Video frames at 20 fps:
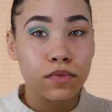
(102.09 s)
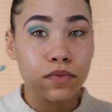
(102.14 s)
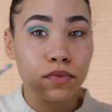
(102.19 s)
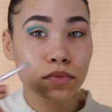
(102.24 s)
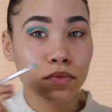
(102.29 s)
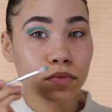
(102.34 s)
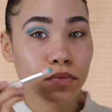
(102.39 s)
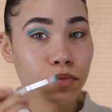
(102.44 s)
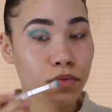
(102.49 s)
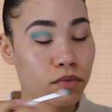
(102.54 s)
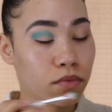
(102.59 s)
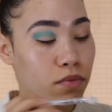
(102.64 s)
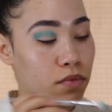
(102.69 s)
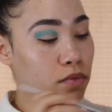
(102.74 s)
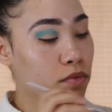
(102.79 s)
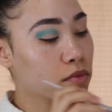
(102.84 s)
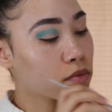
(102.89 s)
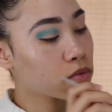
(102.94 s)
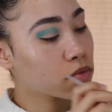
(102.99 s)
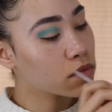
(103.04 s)
But as you can
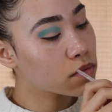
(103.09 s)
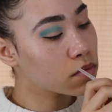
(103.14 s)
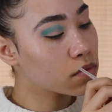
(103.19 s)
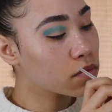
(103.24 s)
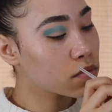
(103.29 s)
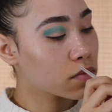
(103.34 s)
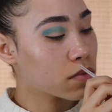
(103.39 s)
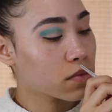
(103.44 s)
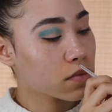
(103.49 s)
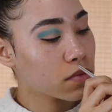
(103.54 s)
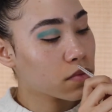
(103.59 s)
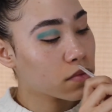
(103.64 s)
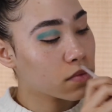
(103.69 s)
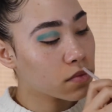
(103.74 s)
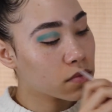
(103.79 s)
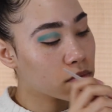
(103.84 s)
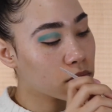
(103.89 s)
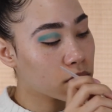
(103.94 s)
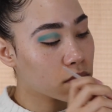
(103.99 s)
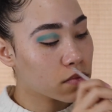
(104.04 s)
see, I'm just
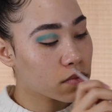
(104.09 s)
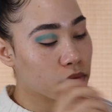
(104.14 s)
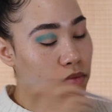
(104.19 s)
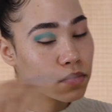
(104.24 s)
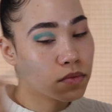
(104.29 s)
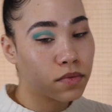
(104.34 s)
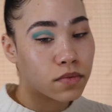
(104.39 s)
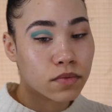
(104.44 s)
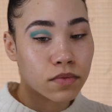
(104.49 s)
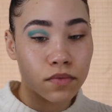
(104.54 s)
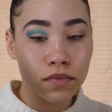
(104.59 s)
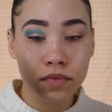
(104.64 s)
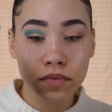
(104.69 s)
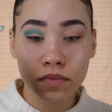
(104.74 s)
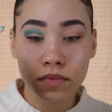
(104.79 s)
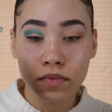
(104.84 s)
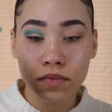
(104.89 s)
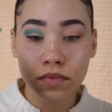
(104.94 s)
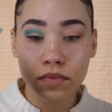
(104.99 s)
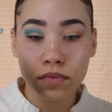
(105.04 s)
packing on
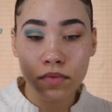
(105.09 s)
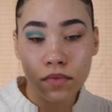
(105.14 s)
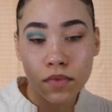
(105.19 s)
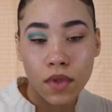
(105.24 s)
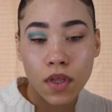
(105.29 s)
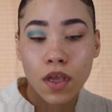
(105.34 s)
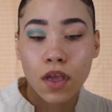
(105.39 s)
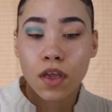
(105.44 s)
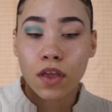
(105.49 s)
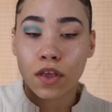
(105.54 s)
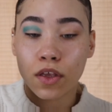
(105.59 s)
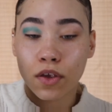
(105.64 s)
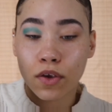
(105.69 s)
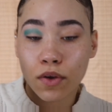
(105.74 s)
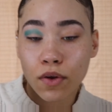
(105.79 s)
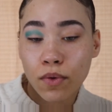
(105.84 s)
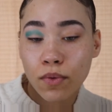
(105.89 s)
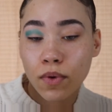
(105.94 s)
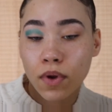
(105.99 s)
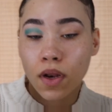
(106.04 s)
that shade
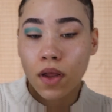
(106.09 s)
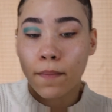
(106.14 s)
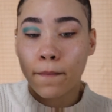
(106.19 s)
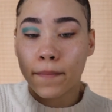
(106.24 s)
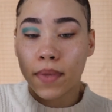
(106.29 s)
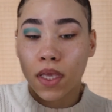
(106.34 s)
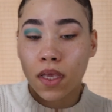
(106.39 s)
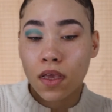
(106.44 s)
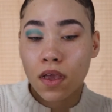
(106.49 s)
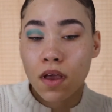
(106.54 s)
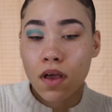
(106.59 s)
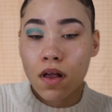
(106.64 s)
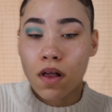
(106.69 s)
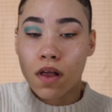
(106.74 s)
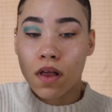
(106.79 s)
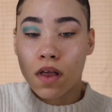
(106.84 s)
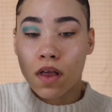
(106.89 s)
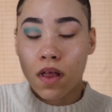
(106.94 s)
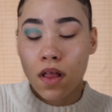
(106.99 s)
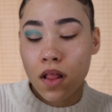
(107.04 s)
until I get
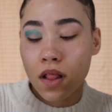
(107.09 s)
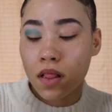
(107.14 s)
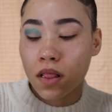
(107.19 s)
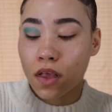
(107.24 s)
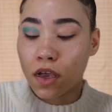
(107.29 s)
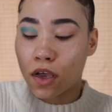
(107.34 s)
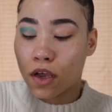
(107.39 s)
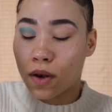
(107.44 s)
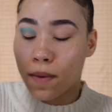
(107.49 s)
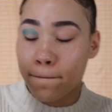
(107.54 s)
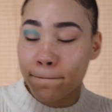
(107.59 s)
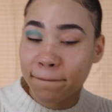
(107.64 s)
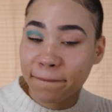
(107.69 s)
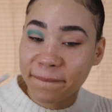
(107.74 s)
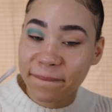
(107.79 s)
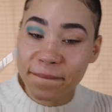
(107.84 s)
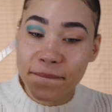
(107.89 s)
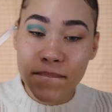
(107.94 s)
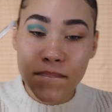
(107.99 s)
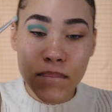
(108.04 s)
the
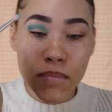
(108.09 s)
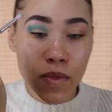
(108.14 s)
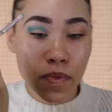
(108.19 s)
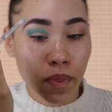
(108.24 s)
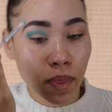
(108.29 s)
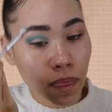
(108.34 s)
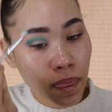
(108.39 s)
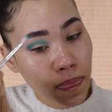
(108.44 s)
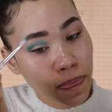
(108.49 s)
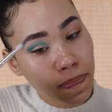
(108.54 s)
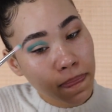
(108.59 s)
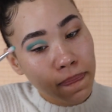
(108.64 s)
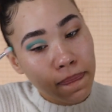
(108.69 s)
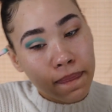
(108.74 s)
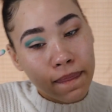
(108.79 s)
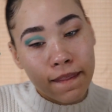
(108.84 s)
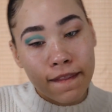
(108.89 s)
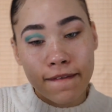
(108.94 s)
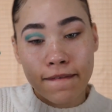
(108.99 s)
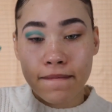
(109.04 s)

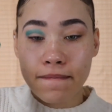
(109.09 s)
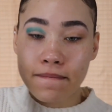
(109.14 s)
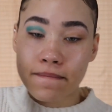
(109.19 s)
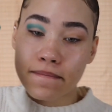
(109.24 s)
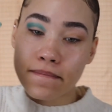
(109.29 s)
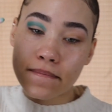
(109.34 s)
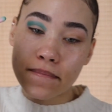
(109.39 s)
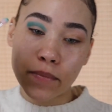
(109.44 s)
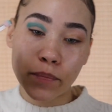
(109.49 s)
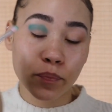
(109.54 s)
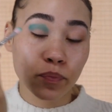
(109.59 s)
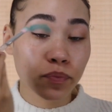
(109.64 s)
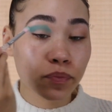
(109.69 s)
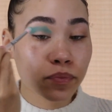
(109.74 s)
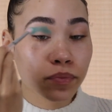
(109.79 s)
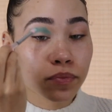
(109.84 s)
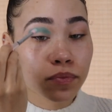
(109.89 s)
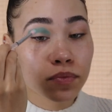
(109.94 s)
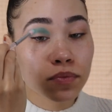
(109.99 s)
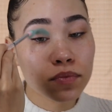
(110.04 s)
opaqueness that I
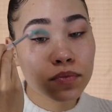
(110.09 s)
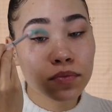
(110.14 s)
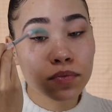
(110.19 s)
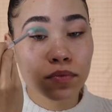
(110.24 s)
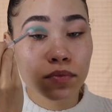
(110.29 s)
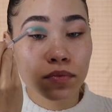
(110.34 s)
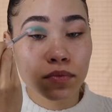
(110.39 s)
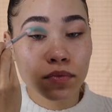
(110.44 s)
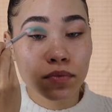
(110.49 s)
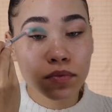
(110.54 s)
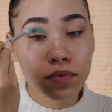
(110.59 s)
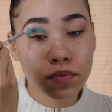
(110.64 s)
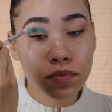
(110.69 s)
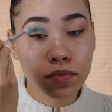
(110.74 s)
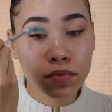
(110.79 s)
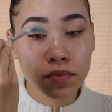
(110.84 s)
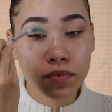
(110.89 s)
want.